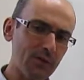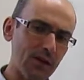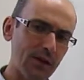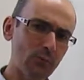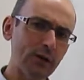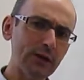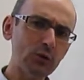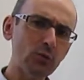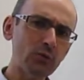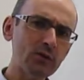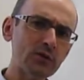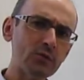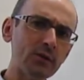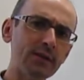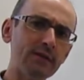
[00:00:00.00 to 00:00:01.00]
A way to
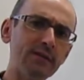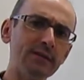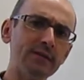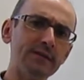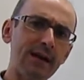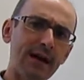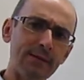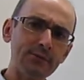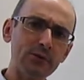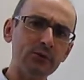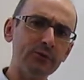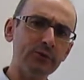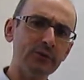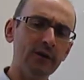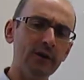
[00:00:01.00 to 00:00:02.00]
illustrate these
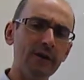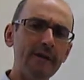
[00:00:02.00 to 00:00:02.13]
absolute